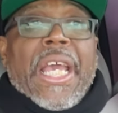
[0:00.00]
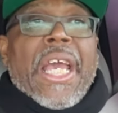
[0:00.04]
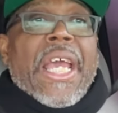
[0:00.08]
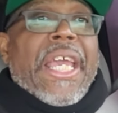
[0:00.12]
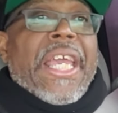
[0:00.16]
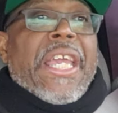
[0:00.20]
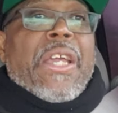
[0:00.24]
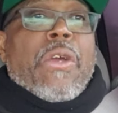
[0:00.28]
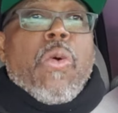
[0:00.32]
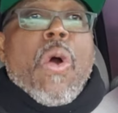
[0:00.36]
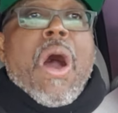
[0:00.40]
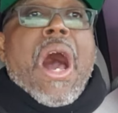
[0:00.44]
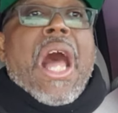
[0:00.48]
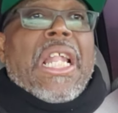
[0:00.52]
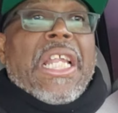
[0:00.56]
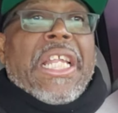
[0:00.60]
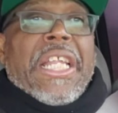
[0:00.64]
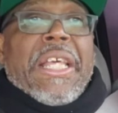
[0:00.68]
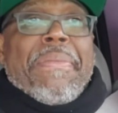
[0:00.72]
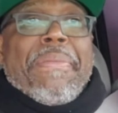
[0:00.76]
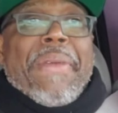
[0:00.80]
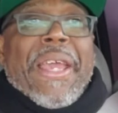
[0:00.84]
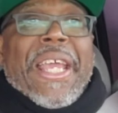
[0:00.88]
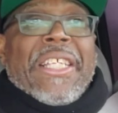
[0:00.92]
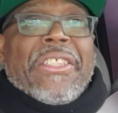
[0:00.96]
Equality
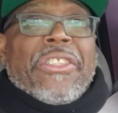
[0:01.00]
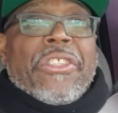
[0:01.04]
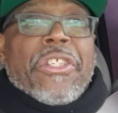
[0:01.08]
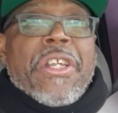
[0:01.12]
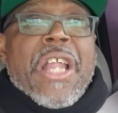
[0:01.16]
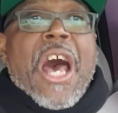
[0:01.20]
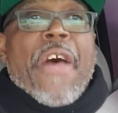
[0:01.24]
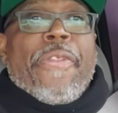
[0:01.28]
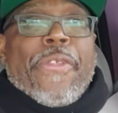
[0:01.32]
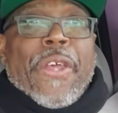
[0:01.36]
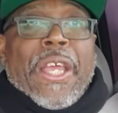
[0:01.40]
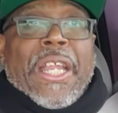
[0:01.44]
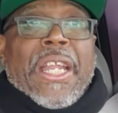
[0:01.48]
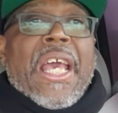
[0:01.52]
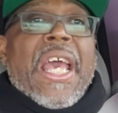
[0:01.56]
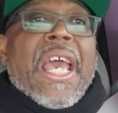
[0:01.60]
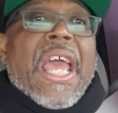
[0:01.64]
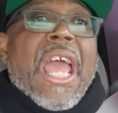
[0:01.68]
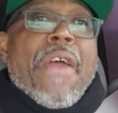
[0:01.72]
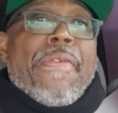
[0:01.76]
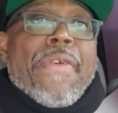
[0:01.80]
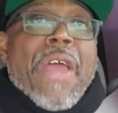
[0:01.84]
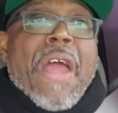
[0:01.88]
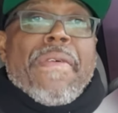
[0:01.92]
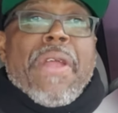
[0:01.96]
means nothing
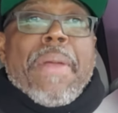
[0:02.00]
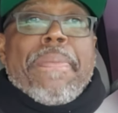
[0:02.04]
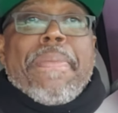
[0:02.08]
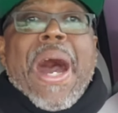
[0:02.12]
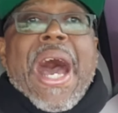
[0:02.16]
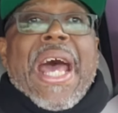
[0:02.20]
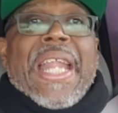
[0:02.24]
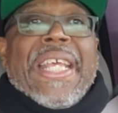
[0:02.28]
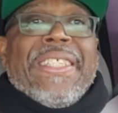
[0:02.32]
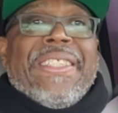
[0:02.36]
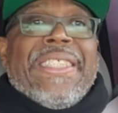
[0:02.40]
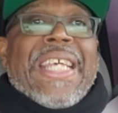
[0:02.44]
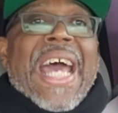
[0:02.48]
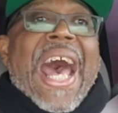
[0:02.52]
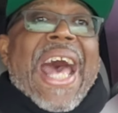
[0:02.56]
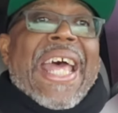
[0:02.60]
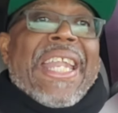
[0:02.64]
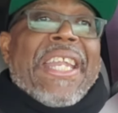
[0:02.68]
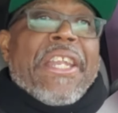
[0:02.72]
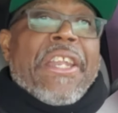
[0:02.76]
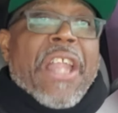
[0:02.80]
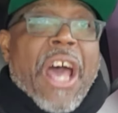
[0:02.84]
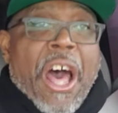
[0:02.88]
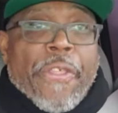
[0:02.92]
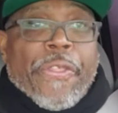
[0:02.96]
if everybody's got
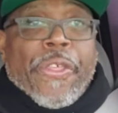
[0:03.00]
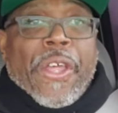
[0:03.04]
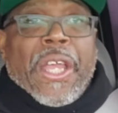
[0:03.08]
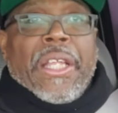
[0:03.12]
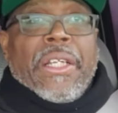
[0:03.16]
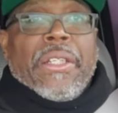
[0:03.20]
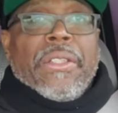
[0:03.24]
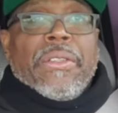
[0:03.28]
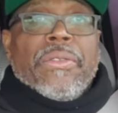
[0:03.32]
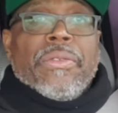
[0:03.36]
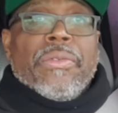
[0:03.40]
nothing.